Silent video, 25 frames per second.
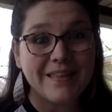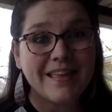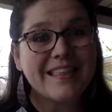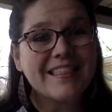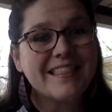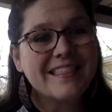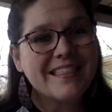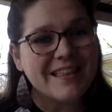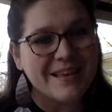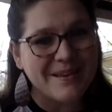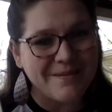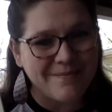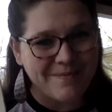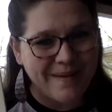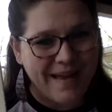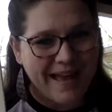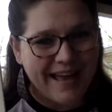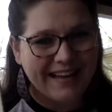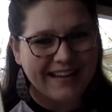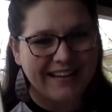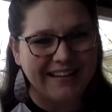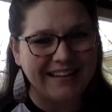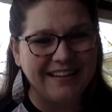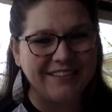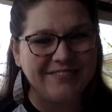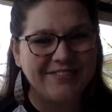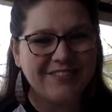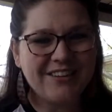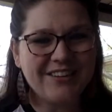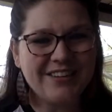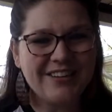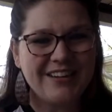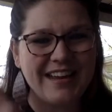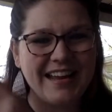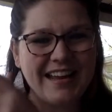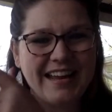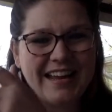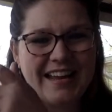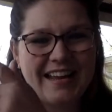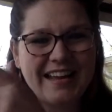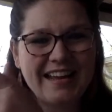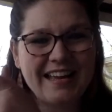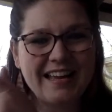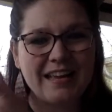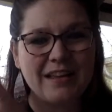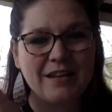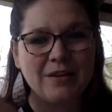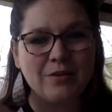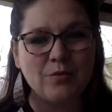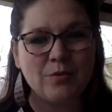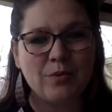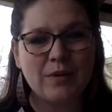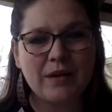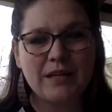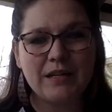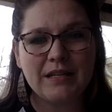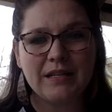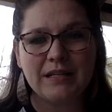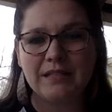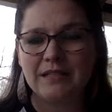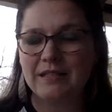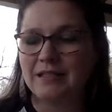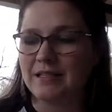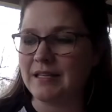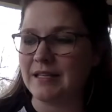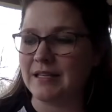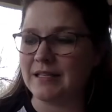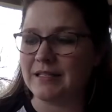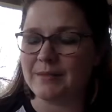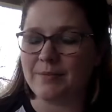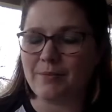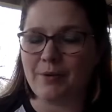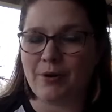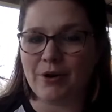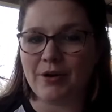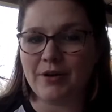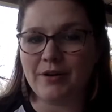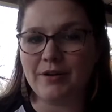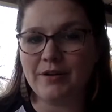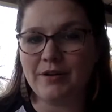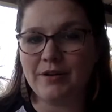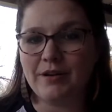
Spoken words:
The back cover. And what is this part?